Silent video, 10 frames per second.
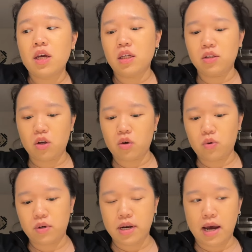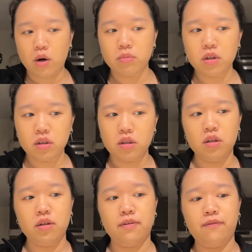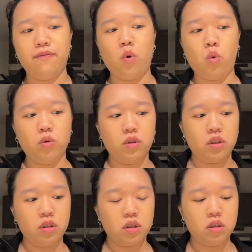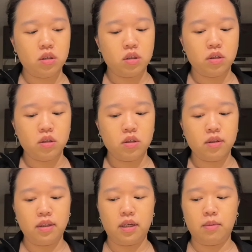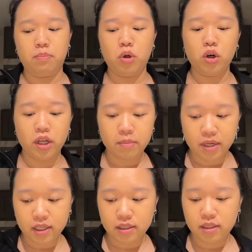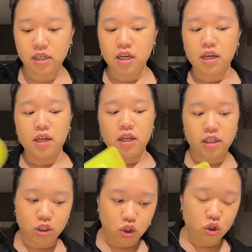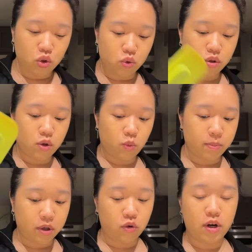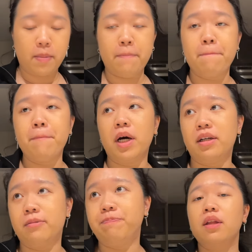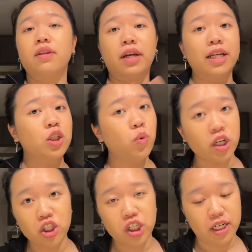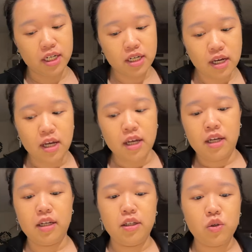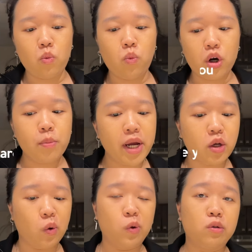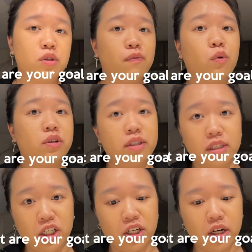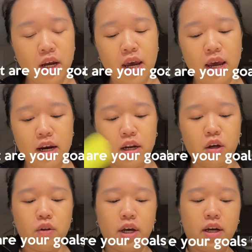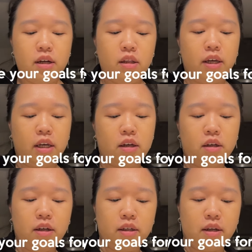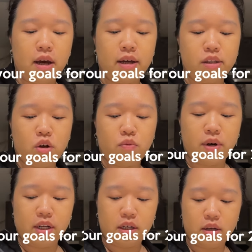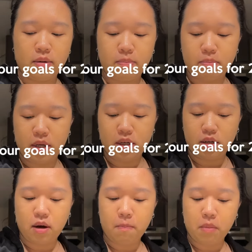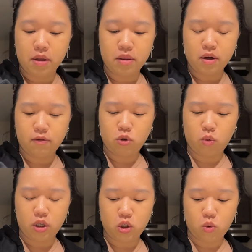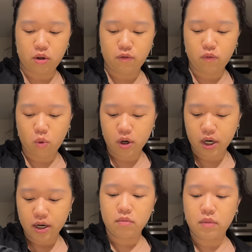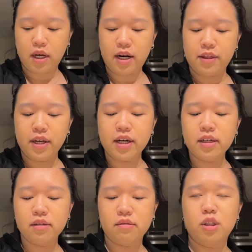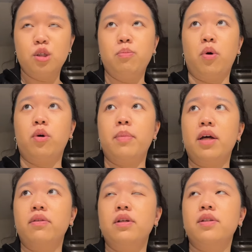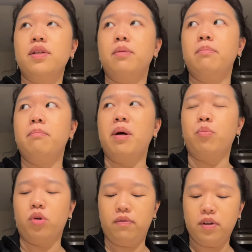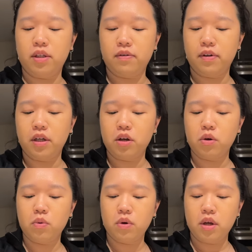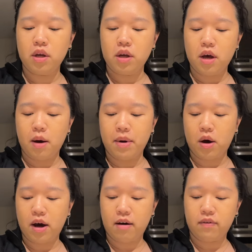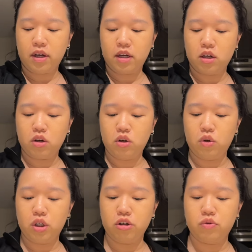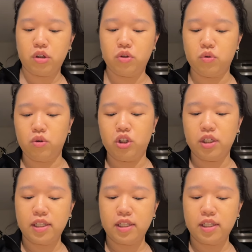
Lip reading: So now I'm gonna fold the pudding mix into the whipping cream. But the next question is, what are my goals for this year? And I know that, like, it has already been a month of 2024. And I think I spoke about this in my previous video about having New Year's resolutions.